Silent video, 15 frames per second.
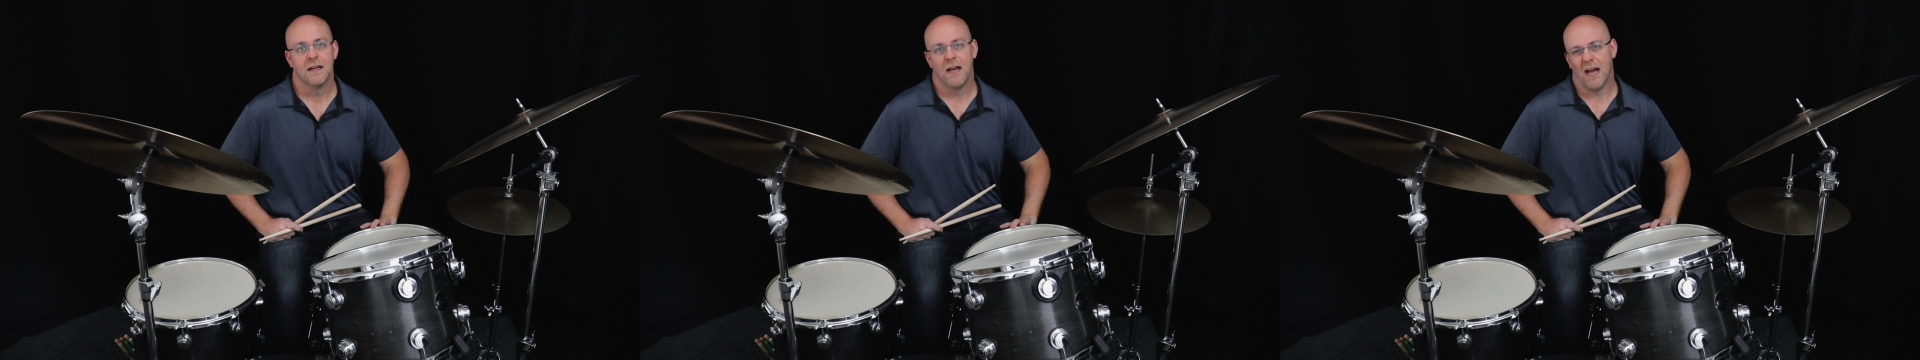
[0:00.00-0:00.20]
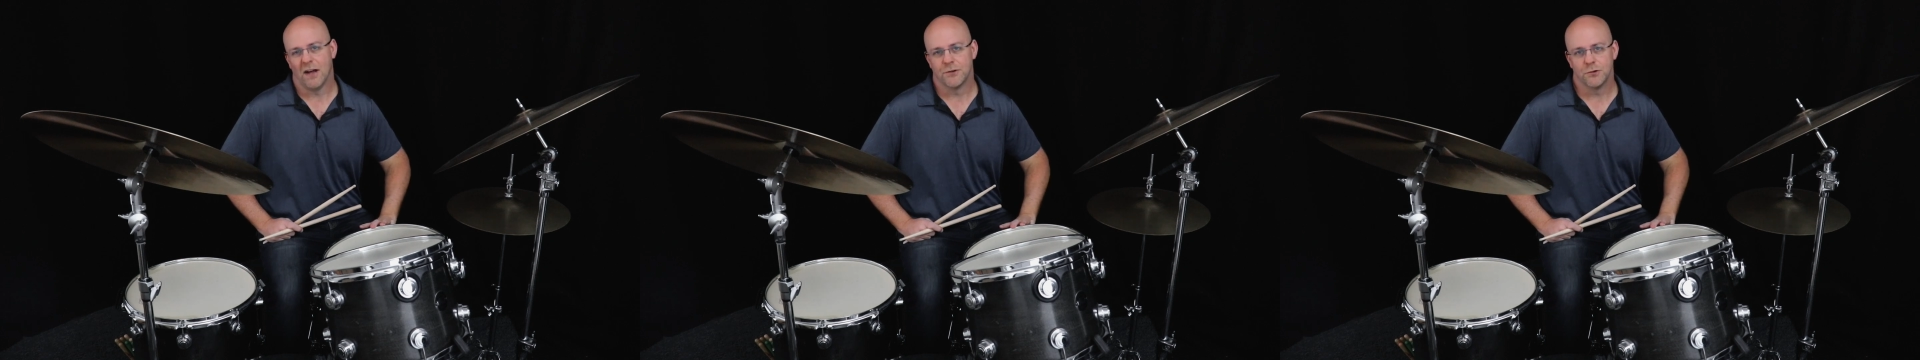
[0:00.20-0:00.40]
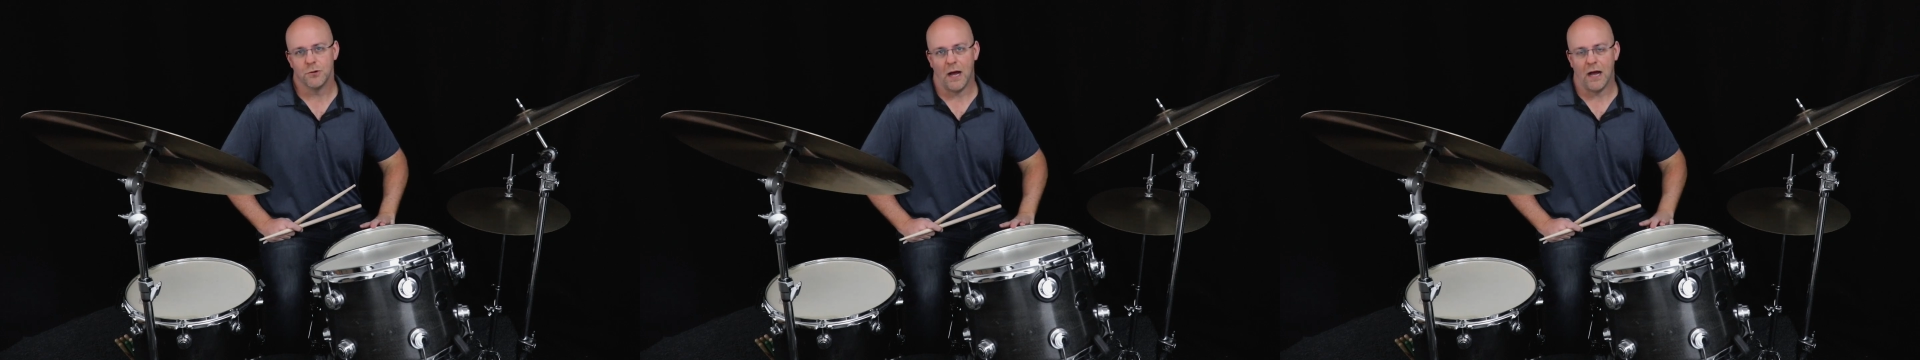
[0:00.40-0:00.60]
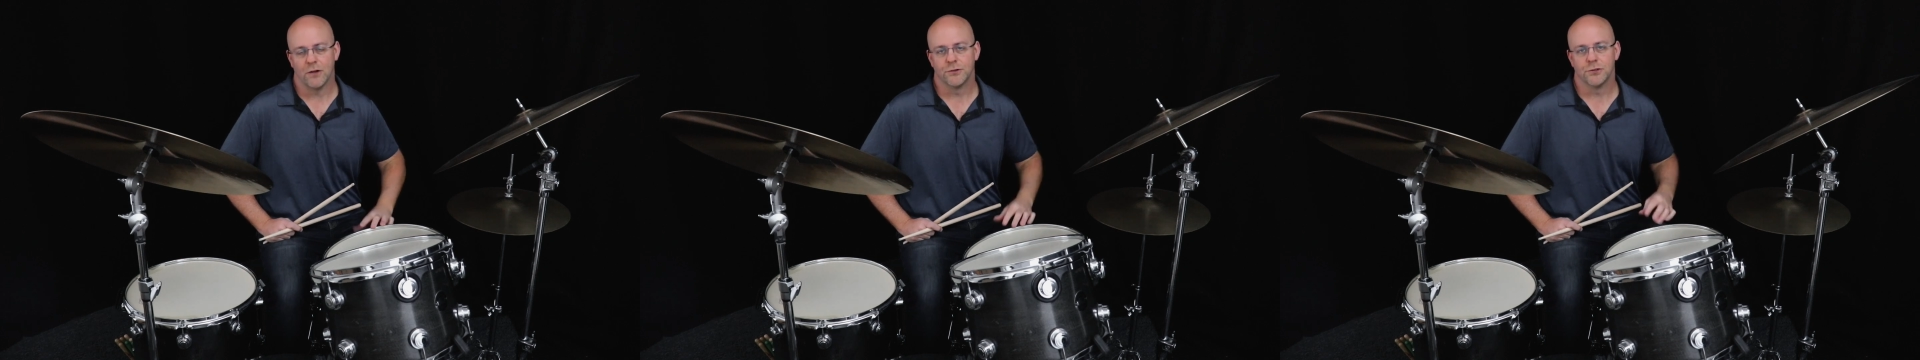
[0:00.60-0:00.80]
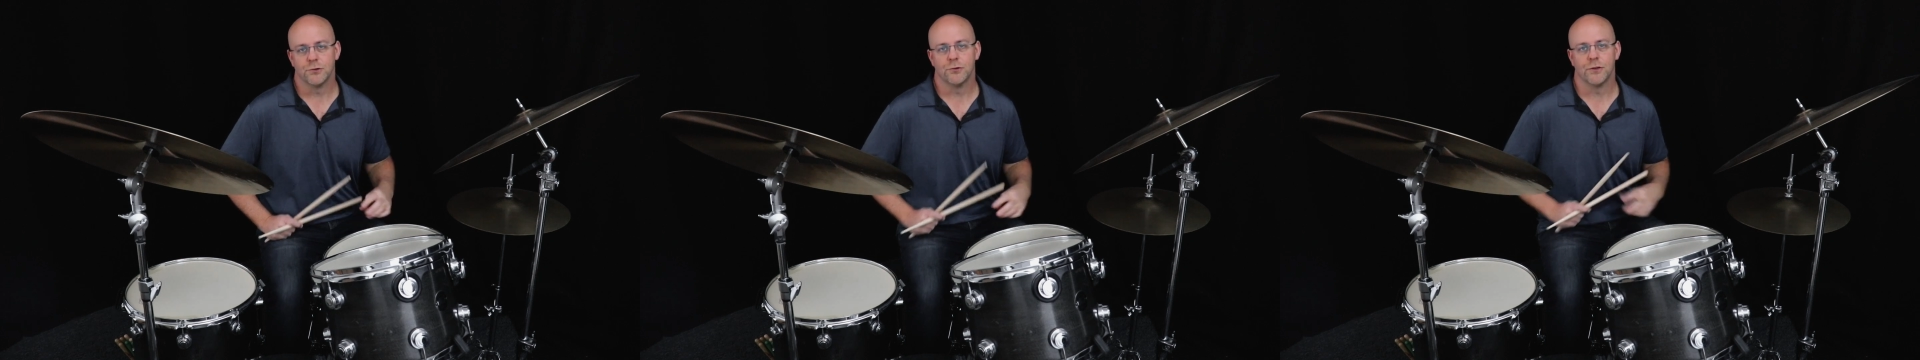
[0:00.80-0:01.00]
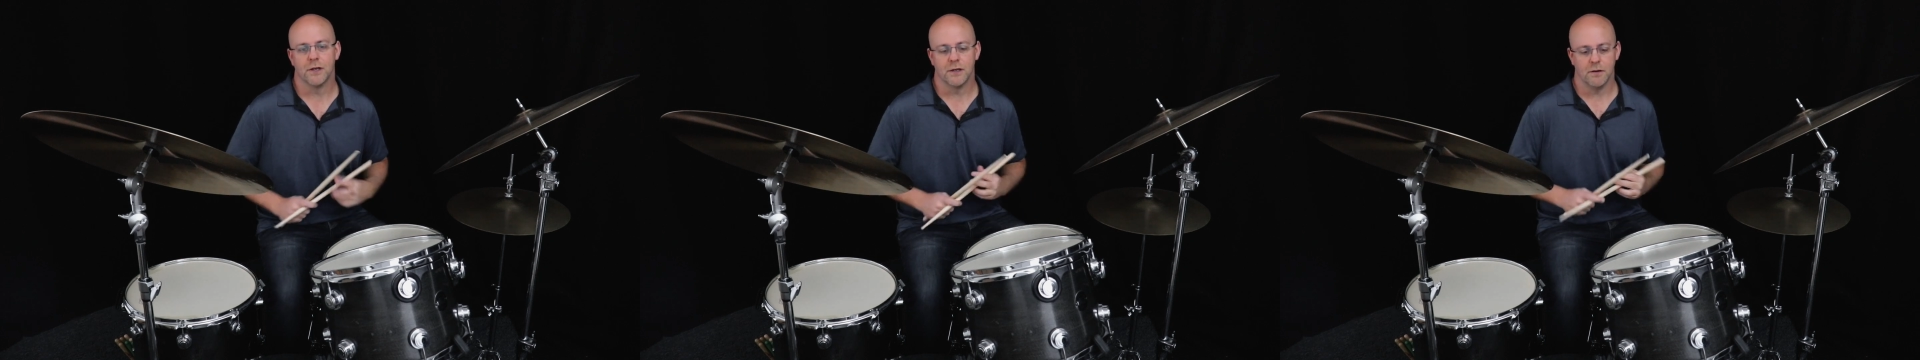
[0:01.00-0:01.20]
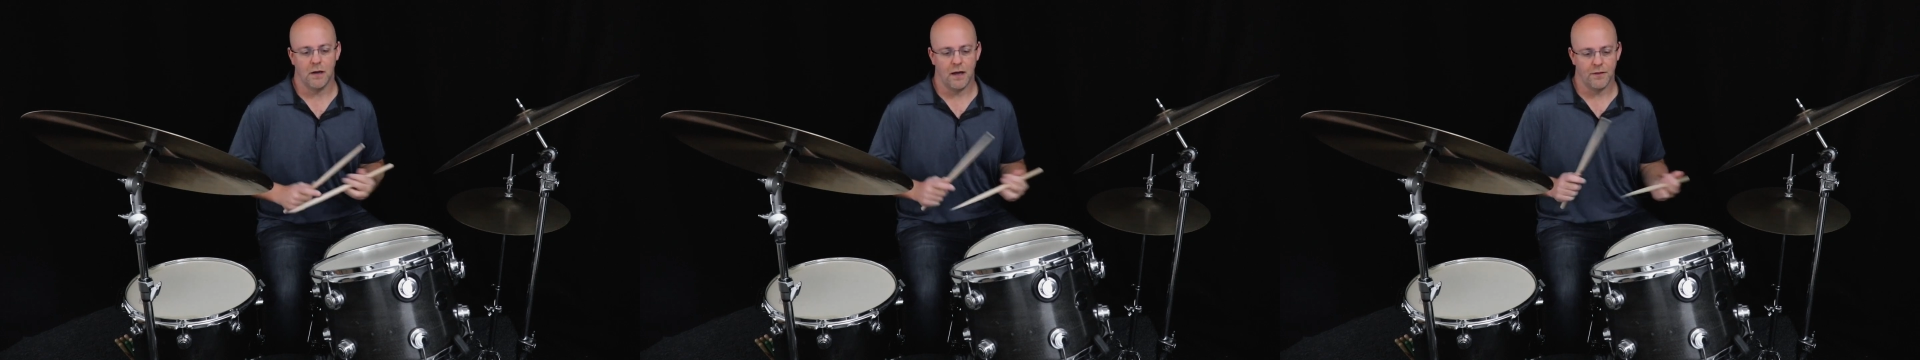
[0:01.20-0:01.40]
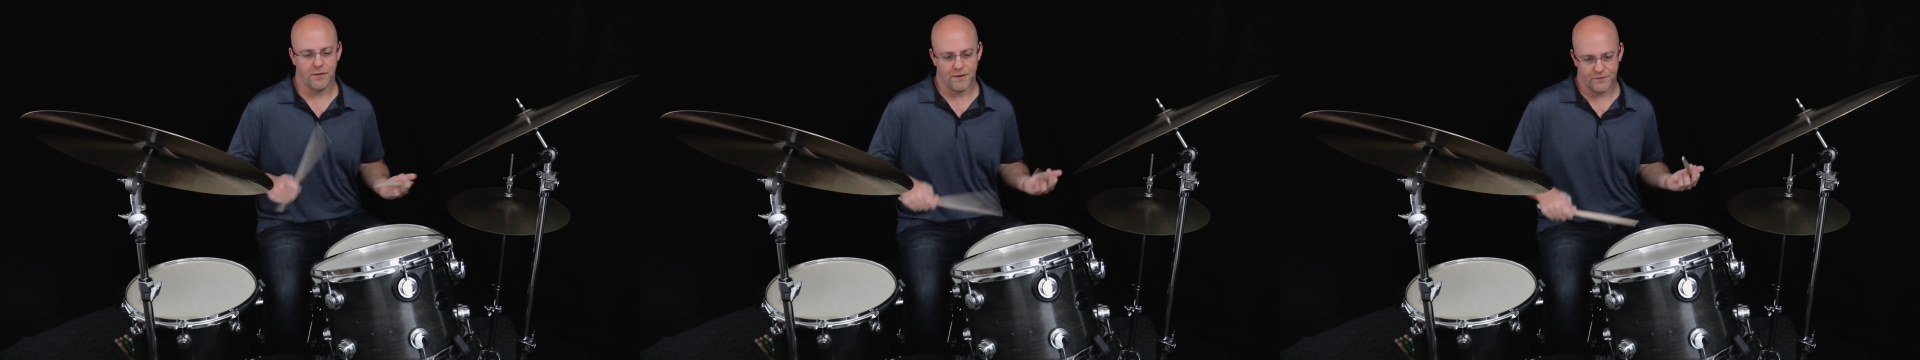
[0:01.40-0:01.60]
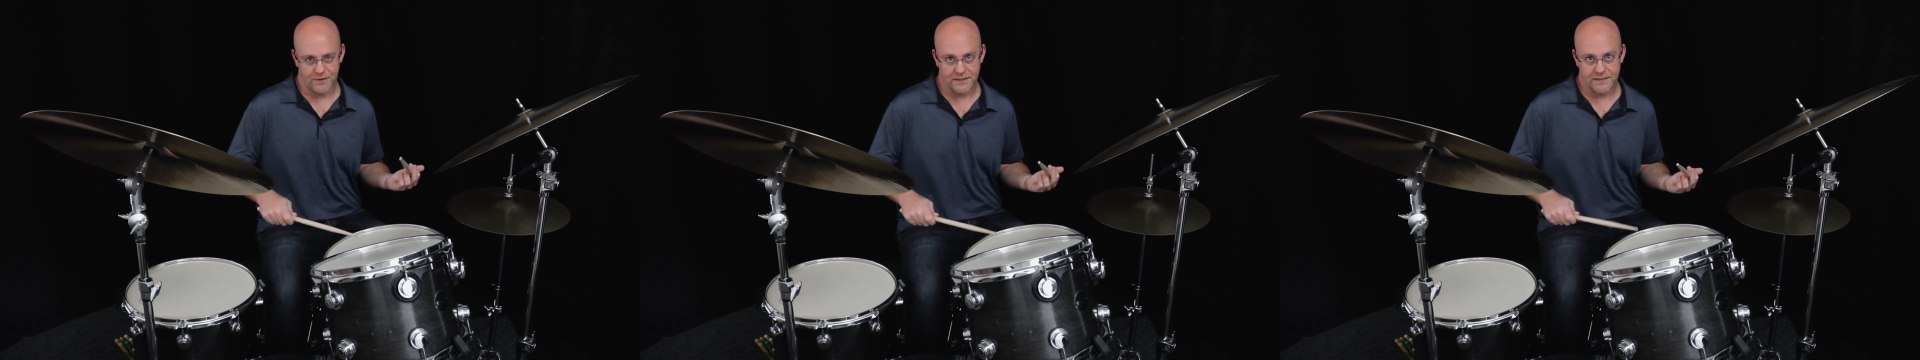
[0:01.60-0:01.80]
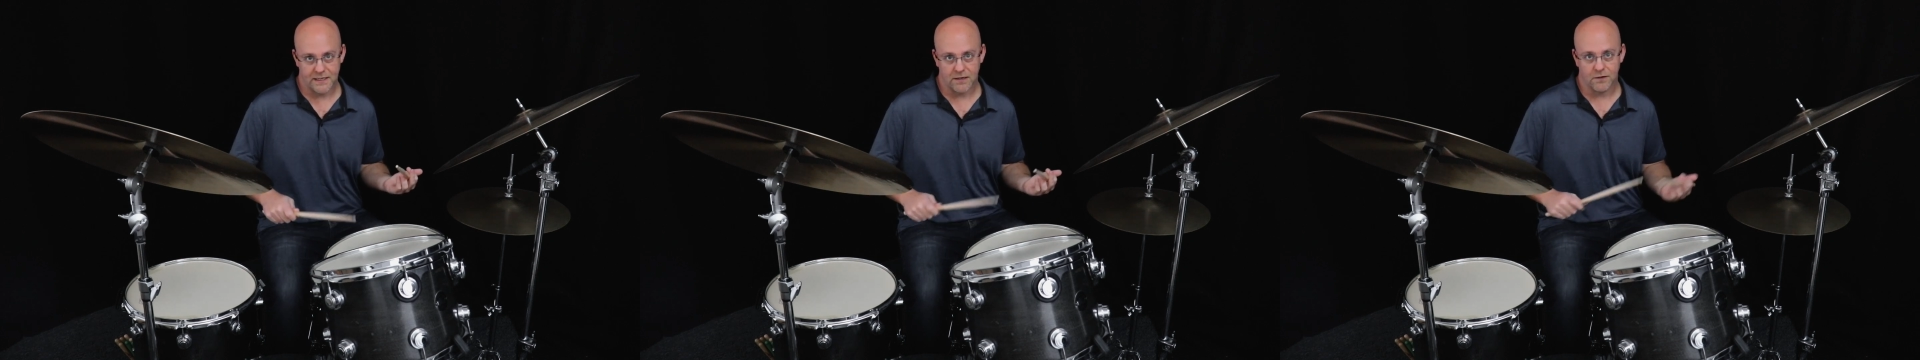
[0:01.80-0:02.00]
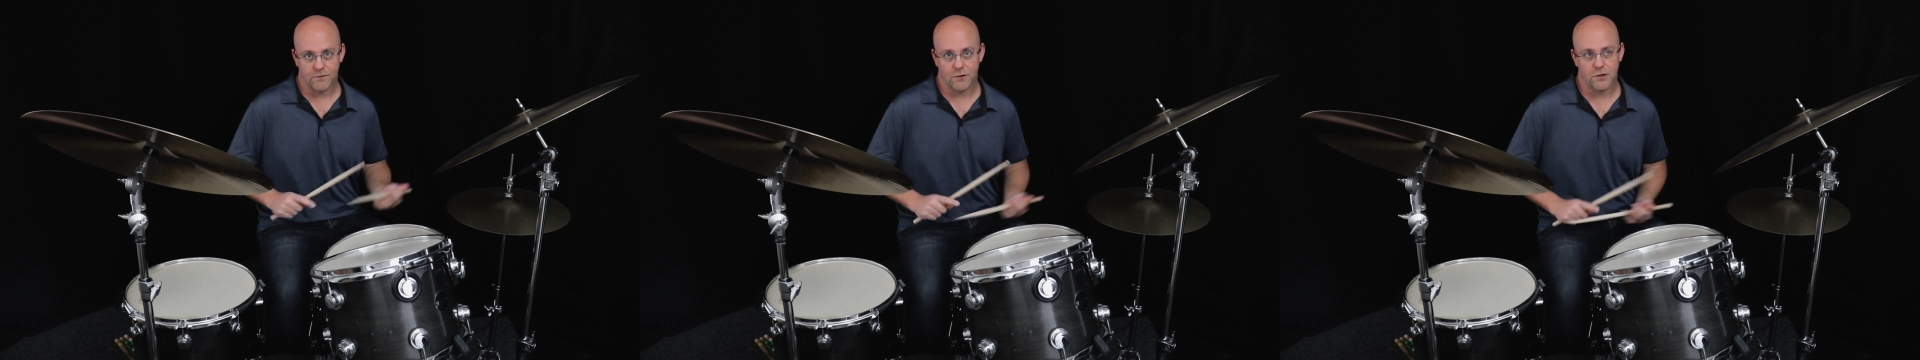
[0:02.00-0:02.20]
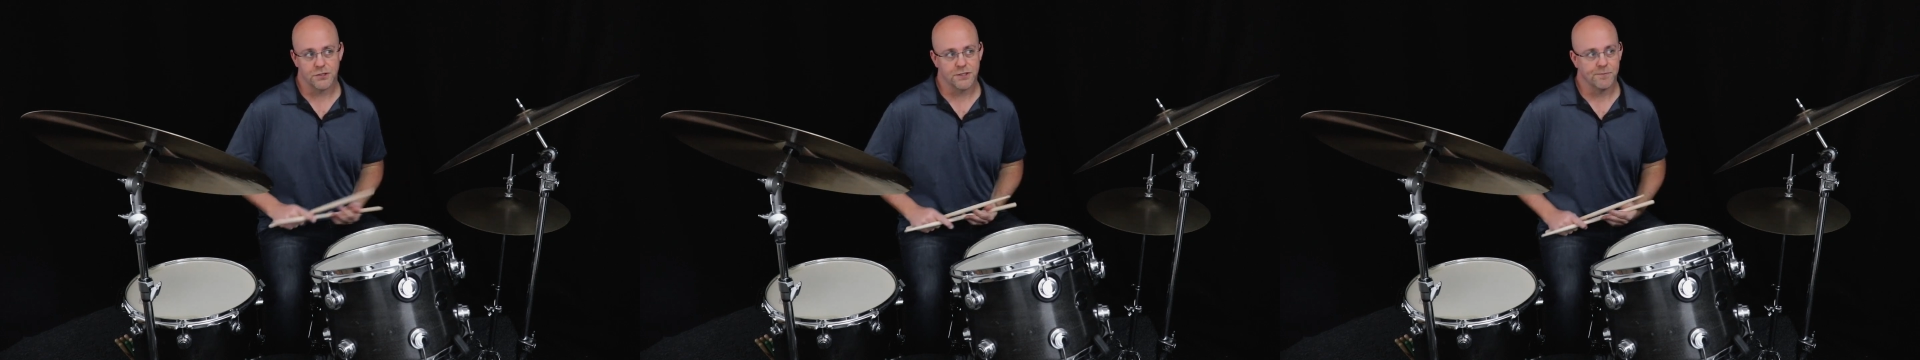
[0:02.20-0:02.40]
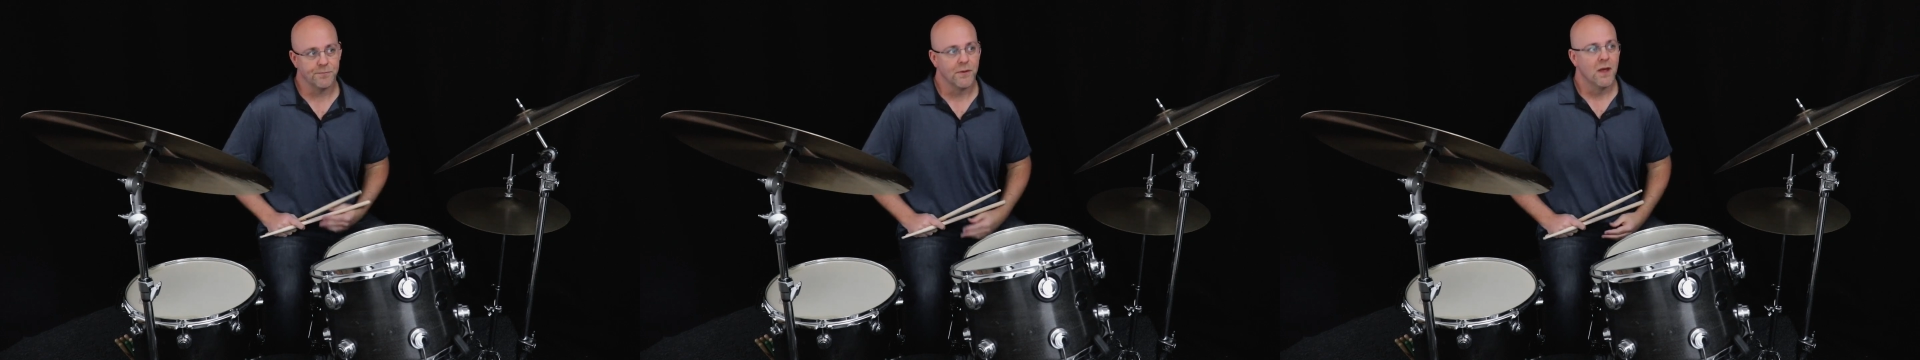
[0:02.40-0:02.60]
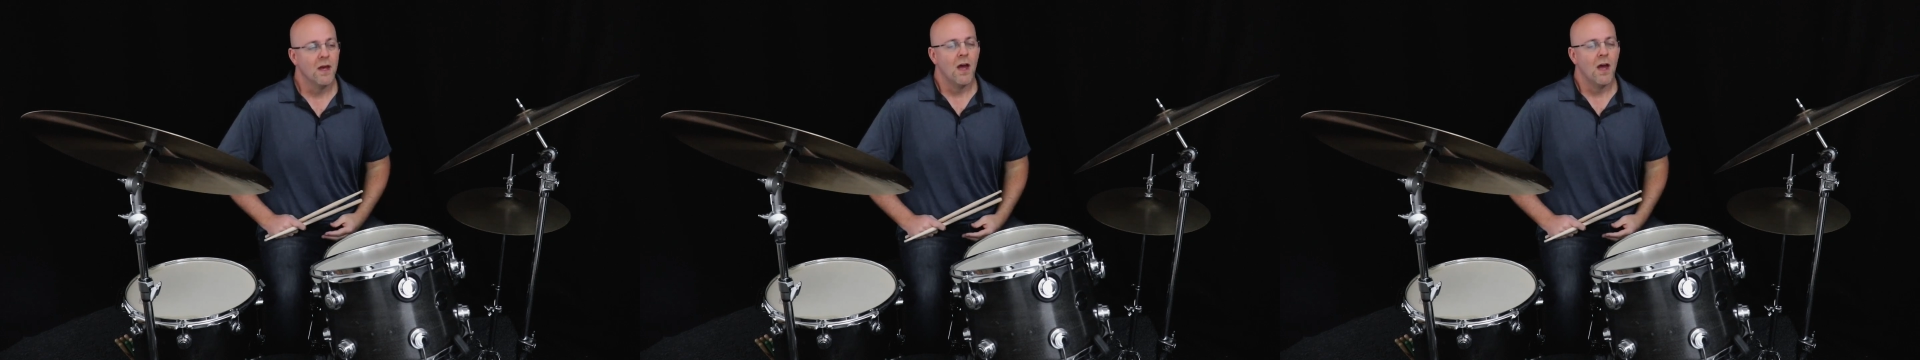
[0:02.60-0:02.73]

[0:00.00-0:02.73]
I'll do the diddle version.